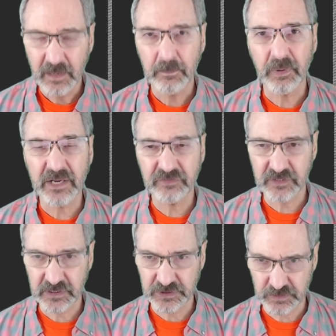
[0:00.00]
press
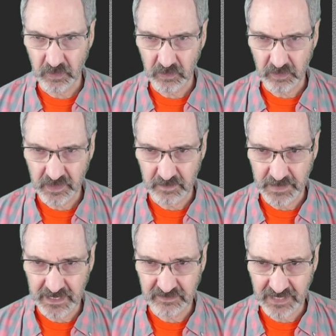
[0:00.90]
Ctrl or
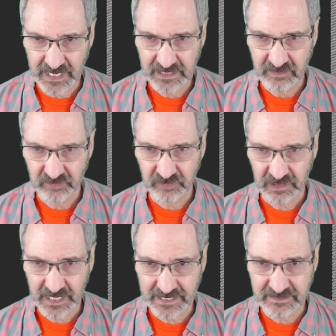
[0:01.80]
Command A to
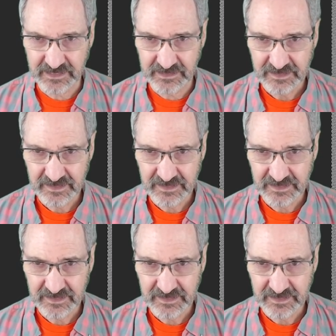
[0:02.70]
select it,